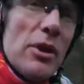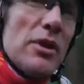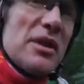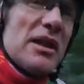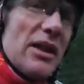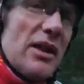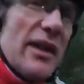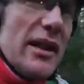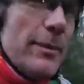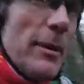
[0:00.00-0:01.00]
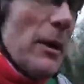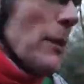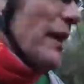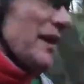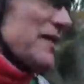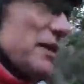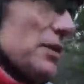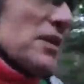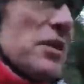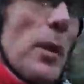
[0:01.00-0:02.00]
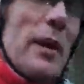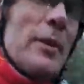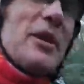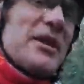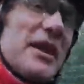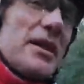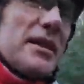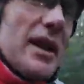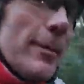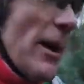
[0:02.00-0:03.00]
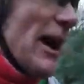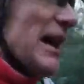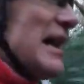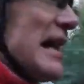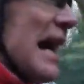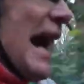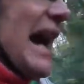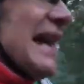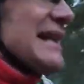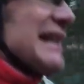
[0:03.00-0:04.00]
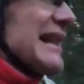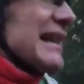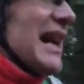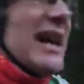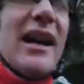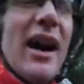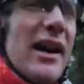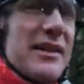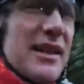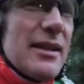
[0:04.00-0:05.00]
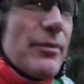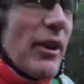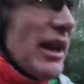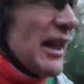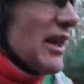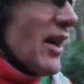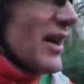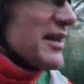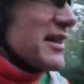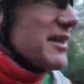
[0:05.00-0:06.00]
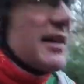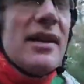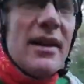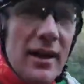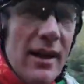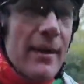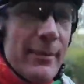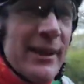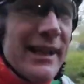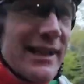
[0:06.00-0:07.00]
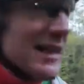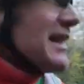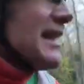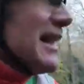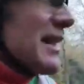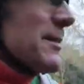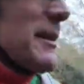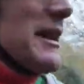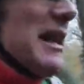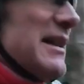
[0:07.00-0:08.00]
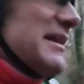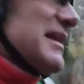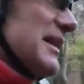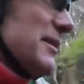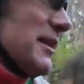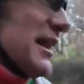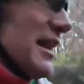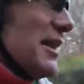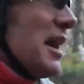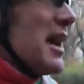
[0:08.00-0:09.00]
losing the light in a big way, and I've still got 20 minutes to go to get back. And yeah, I didn't bring any lights because I am an idiot, as we know. So, you know,